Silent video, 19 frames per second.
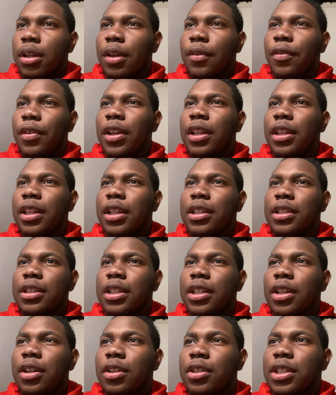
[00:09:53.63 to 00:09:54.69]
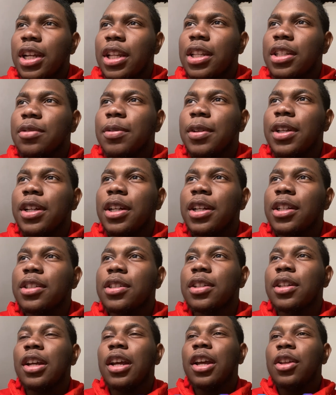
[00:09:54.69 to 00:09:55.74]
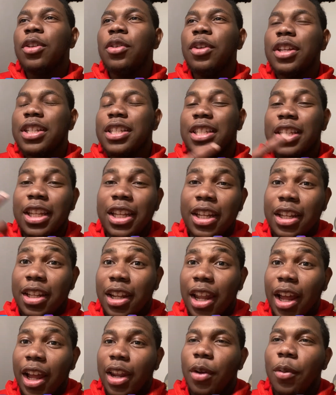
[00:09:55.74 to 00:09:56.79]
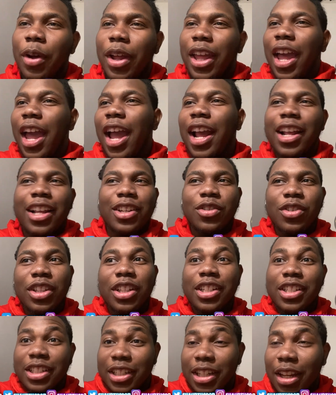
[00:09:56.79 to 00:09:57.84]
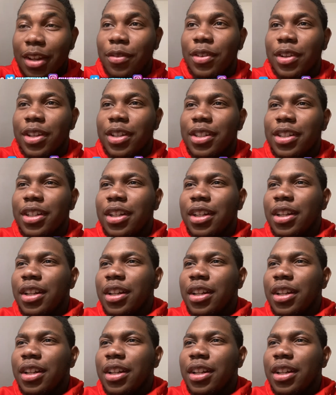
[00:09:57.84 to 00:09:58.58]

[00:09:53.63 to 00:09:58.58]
If anything, Dio jealous because you can see it. Like in the way he act, he's really just envious.